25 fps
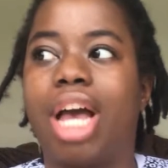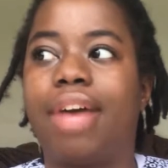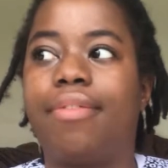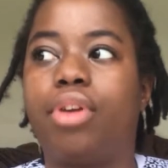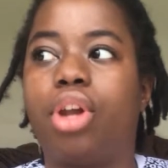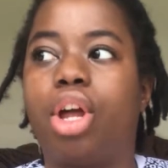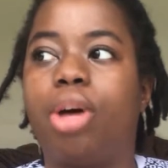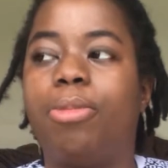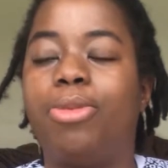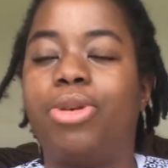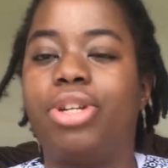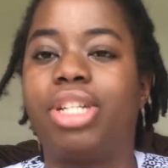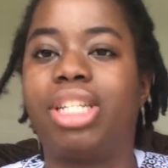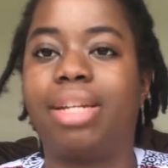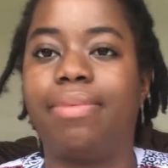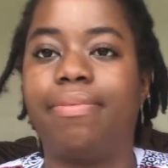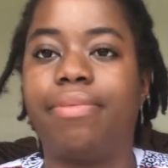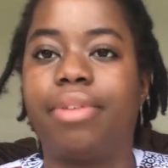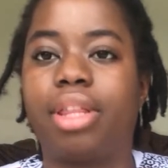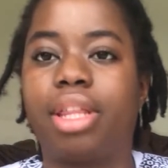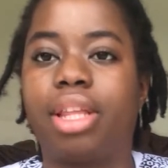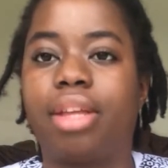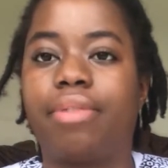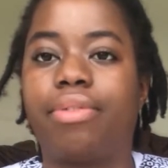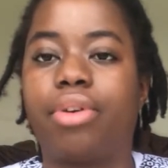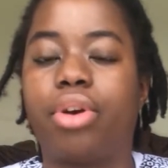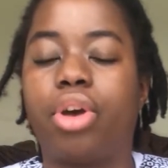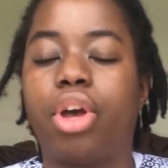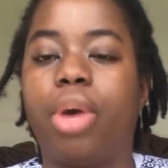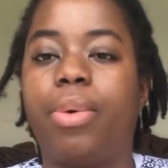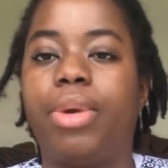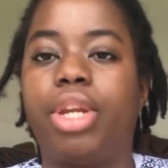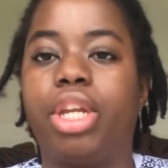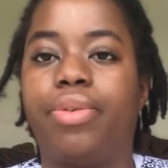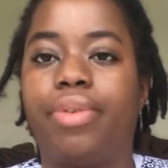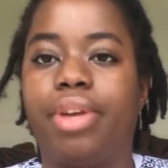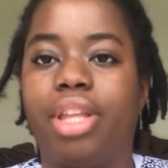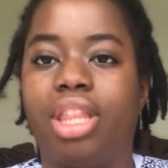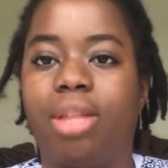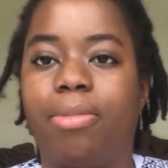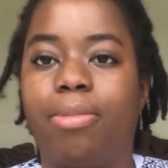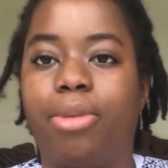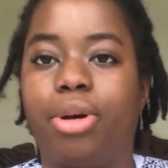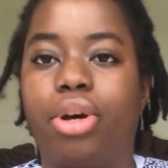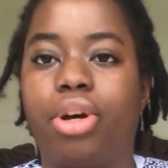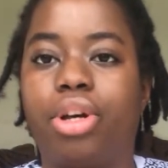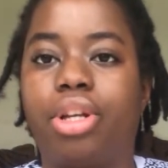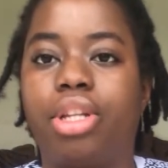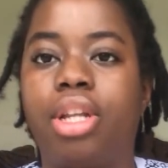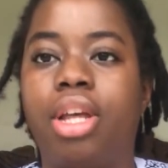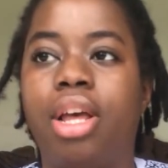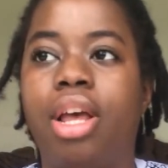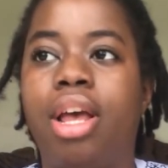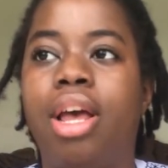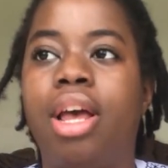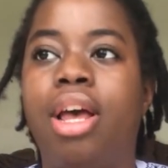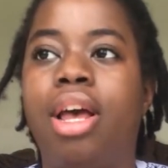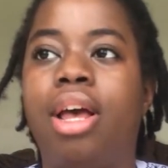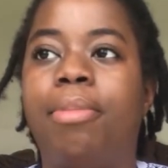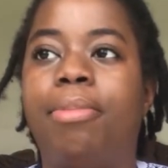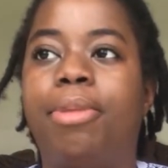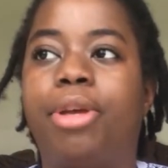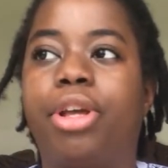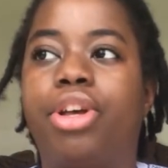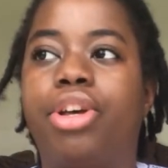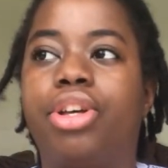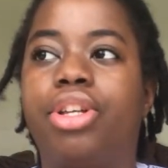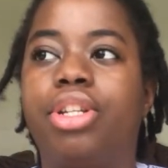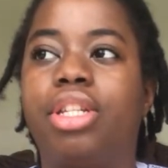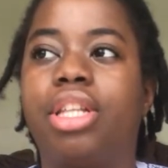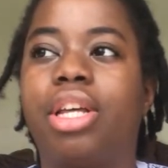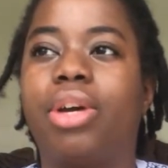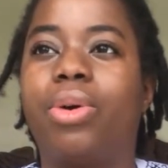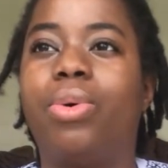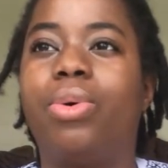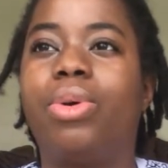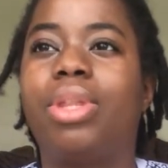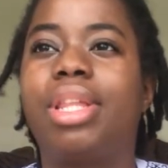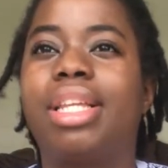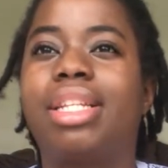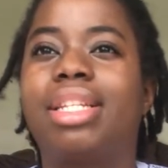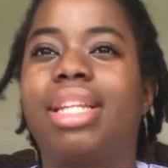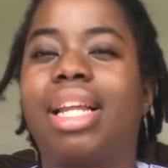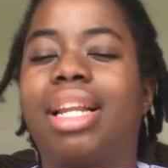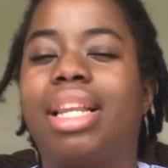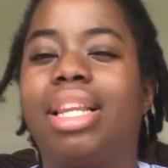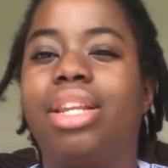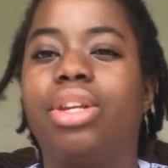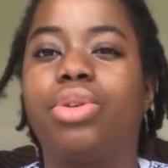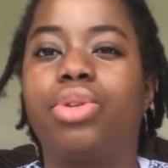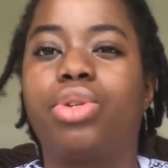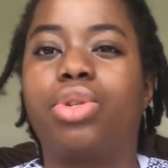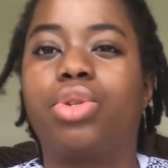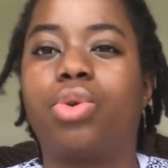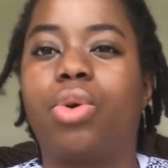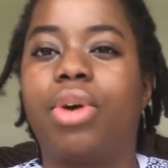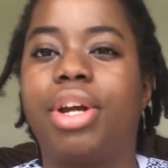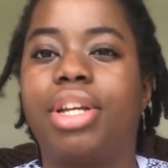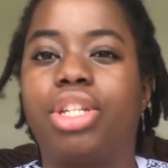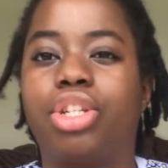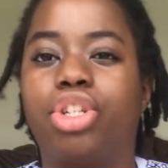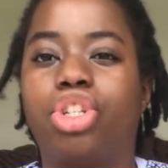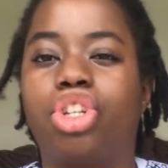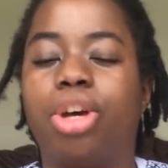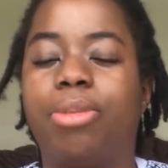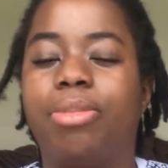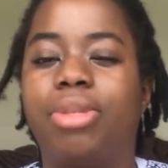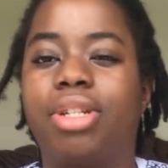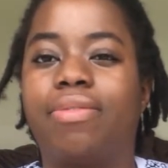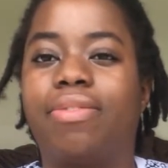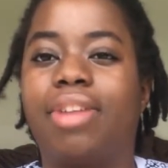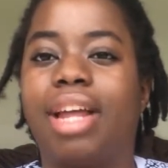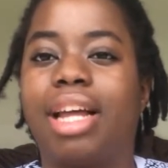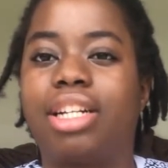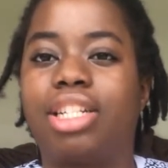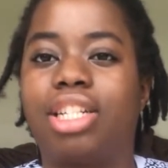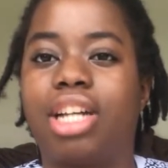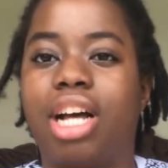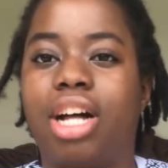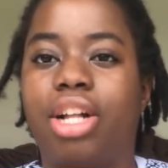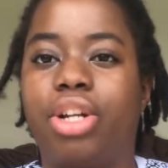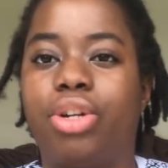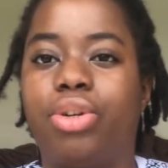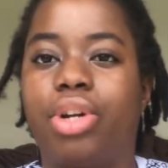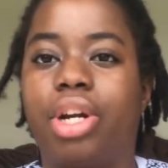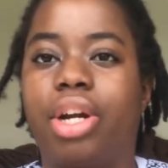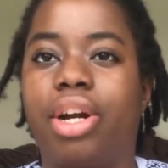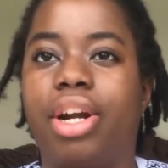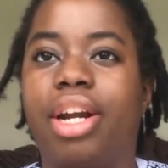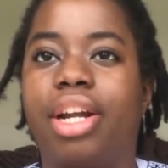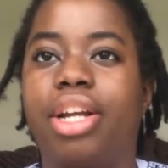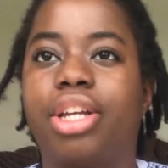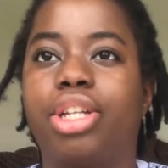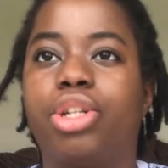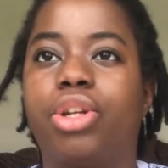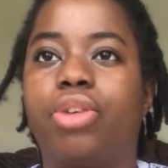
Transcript: you have a lot more sympathy for her when you read the book, because there are all these like little stories in terms of like child rearing.